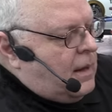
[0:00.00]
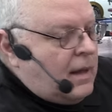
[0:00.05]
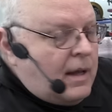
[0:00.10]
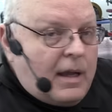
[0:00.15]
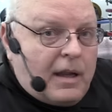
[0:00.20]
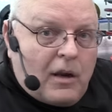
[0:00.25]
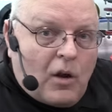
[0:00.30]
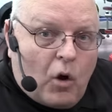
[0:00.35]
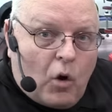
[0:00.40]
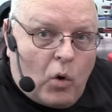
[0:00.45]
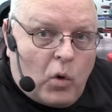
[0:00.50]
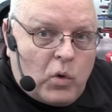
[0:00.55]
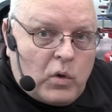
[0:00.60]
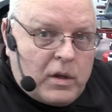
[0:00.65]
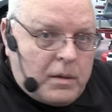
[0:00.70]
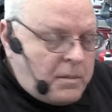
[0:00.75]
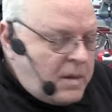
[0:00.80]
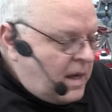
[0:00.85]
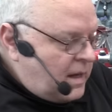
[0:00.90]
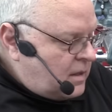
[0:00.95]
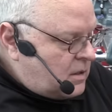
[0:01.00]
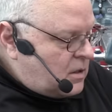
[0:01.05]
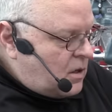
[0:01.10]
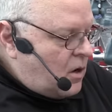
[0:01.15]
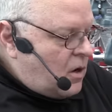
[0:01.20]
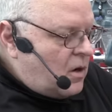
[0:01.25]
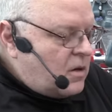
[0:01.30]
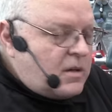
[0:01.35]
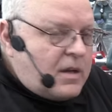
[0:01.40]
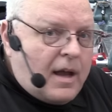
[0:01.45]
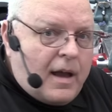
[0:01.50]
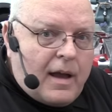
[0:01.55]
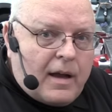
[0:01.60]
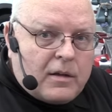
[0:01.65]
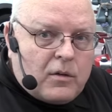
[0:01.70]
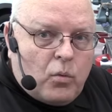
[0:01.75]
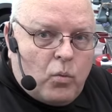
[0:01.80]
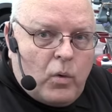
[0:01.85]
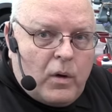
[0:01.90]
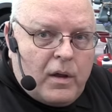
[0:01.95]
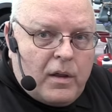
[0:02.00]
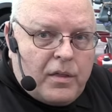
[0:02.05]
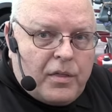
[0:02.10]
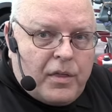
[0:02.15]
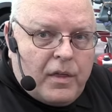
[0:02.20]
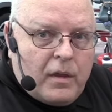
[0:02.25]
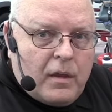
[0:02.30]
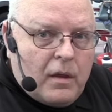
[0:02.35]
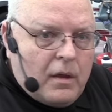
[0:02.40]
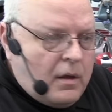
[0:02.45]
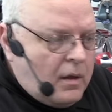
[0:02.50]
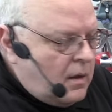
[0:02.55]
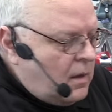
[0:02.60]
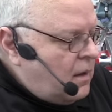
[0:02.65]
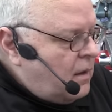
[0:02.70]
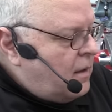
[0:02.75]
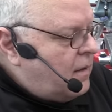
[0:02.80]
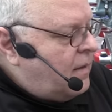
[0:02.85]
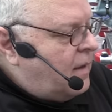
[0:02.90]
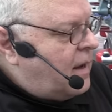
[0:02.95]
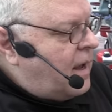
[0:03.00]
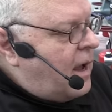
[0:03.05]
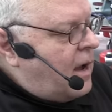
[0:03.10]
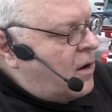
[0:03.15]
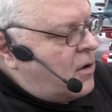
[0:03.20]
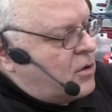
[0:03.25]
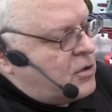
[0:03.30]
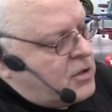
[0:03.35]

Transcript: It only makes contact with the counter